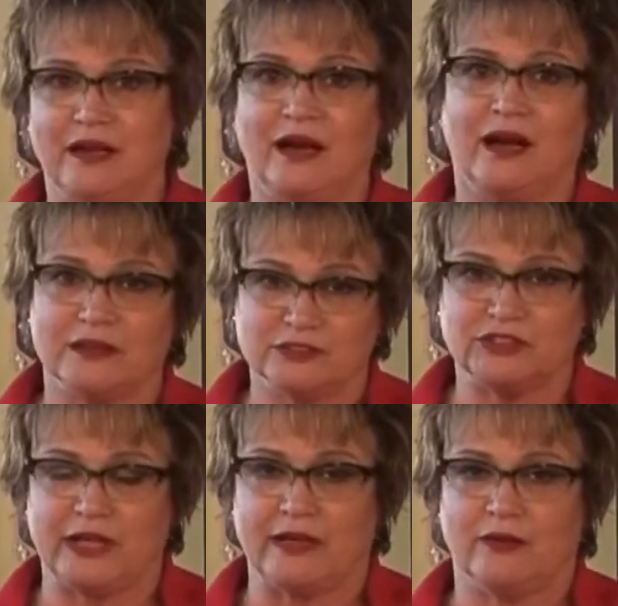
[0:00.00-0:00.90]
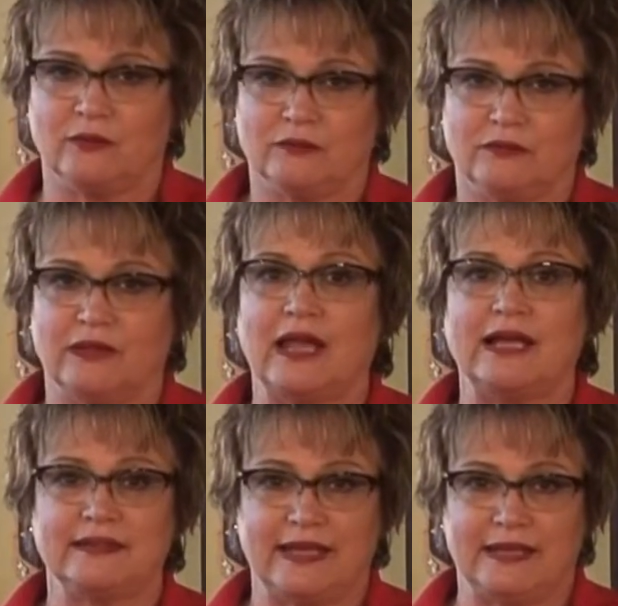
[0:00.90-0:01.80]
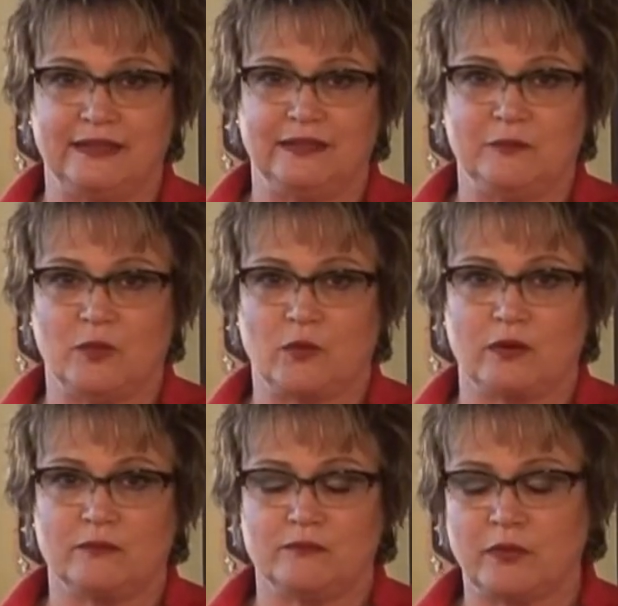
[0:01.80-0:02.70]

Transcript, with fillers: hog jowl like that anymore,